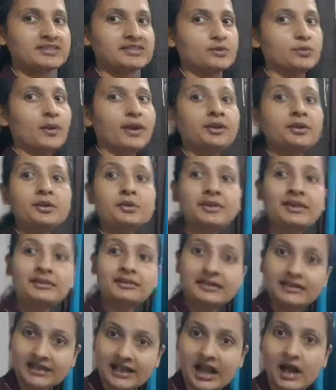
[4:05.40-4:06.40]
say where you
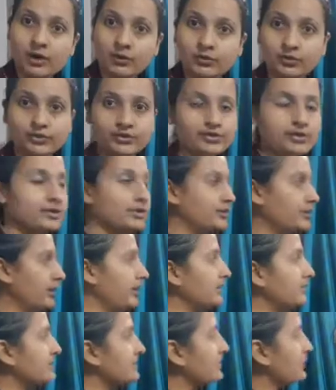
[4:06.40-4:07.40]
can count,
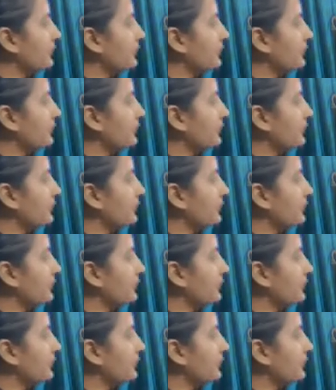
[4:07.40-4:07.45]
right? So